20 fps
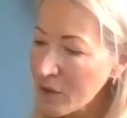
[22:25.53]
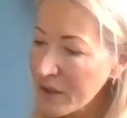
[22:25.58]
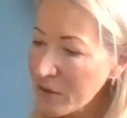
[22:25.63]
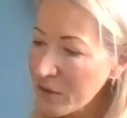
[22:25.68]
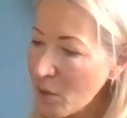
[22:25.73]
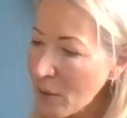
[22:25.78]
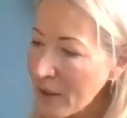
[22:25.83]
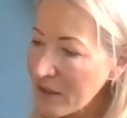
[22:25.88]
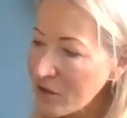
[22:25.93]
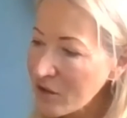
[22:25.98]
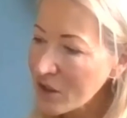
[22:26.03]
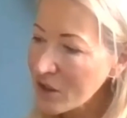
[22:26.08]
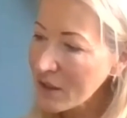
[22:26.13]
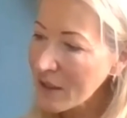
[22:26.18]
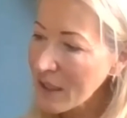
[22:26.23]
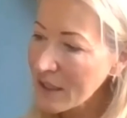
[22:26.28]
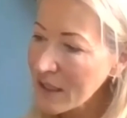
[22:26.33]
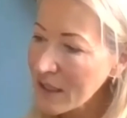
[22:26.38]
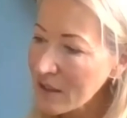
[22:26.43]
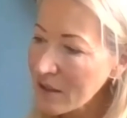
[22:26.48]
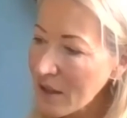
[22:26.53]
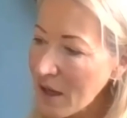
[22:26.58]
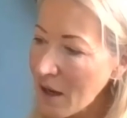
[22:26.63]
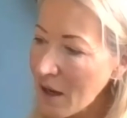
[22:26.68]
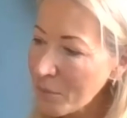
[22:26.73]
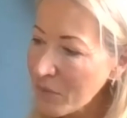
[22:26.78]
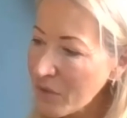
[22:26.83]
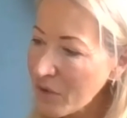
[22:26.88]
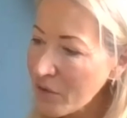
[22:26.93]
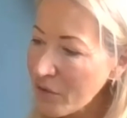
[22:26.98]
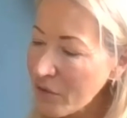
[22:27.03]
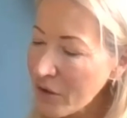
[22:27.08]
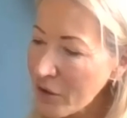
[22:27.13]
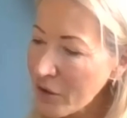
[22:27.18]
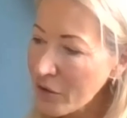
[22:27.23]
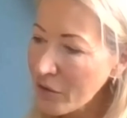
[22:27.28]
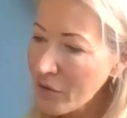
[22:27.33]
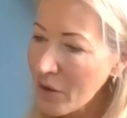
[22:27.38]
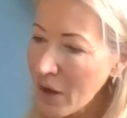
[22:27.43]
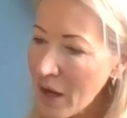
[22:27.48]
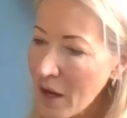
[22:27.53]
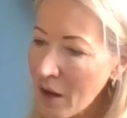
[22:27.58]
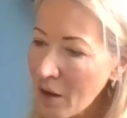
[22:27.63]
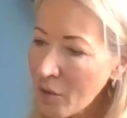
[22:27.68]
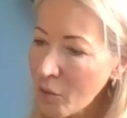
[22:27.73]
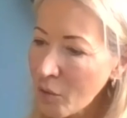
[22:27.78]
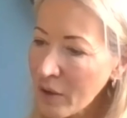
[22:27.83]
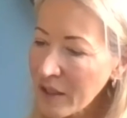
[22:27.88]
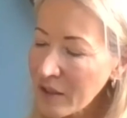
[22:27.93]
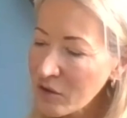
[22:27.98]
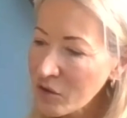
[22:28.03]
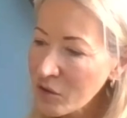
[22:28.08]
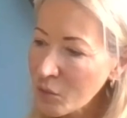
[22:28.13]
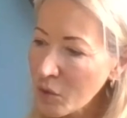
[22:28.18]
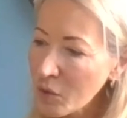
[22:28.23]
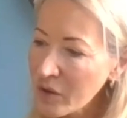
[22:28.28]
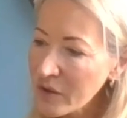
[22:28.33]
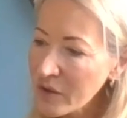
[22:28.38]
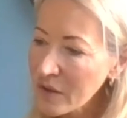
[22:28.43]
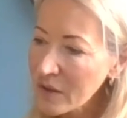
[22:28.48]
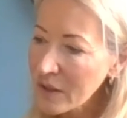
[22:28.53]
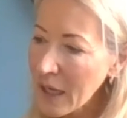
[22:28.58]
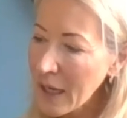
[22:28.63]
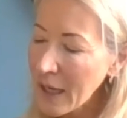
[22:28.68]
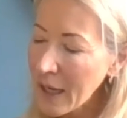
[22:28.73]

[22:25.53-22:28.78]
question that had come through, which was,